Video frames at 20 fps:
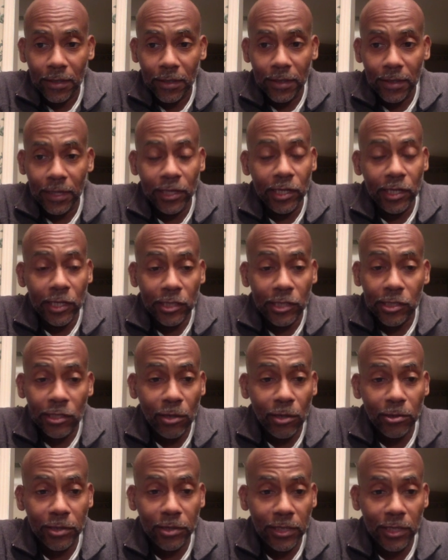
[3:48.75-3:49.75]
There is
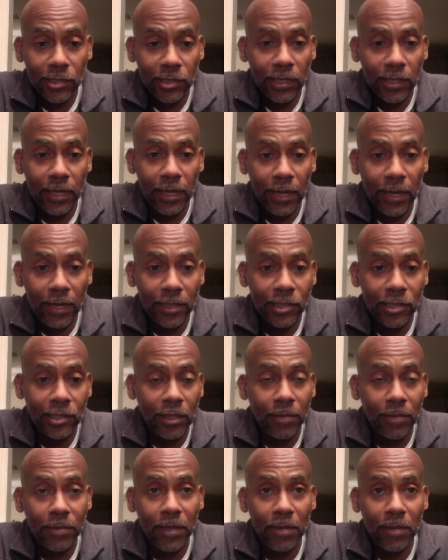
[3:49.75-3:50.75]
no such thing as
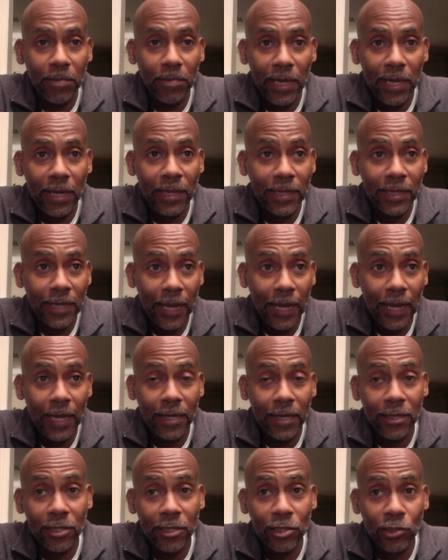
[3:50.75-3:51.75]
something being
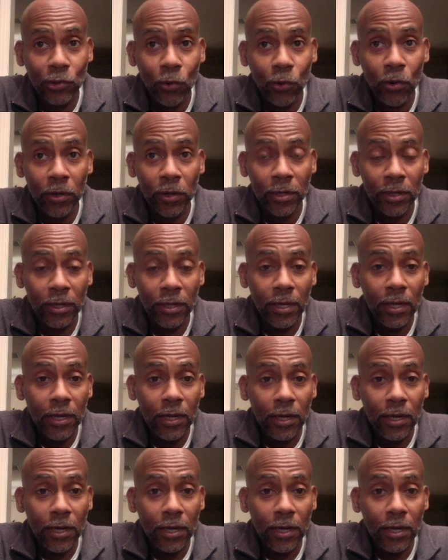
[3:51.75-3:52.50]
kind of, sort of,